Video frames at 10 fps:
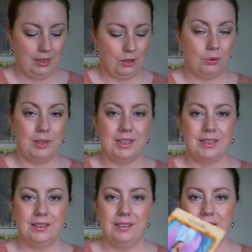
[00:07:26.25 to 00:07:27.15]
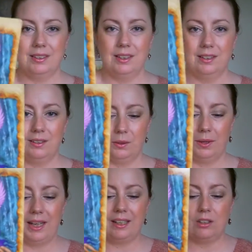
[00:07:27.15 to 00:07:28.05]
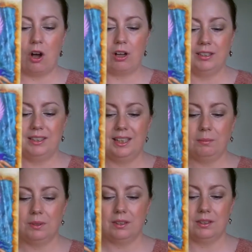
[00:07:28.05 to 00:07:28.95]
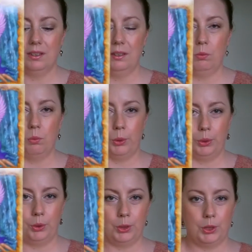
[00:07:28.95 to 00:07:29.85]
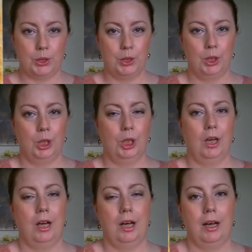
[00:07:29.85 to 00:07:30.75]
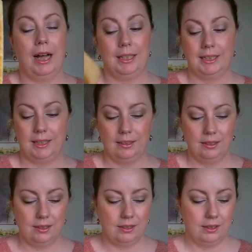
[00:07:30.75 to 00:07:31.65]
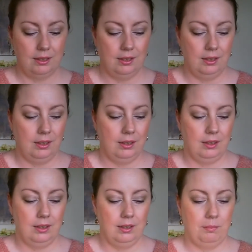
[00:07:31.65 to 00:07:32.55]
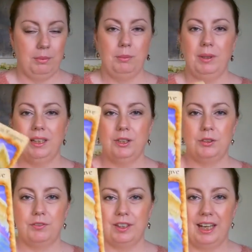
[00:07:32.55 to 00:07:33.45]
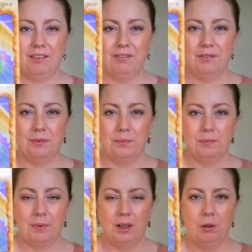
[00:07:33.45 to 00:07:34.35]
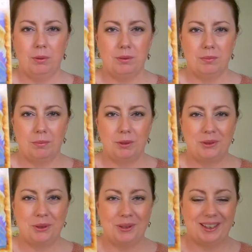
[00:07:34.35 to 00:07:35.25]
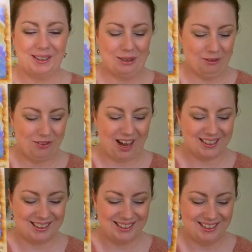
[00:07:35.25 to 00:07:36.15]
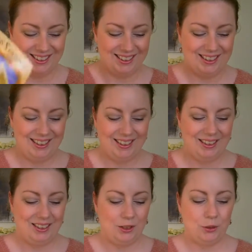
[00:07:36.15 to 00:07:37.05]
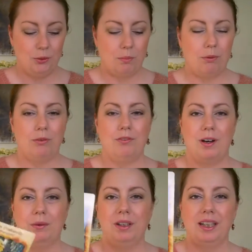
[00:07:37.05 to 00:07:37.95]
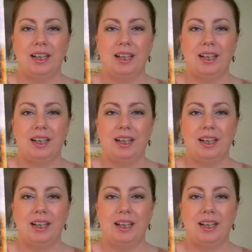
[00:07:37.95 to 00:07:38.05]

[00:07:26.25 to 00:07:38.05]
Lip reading: Crystals. So again, concepts, words, ideas. Be willing to forgive. I hope I'm not doing this too fast. You are profoundly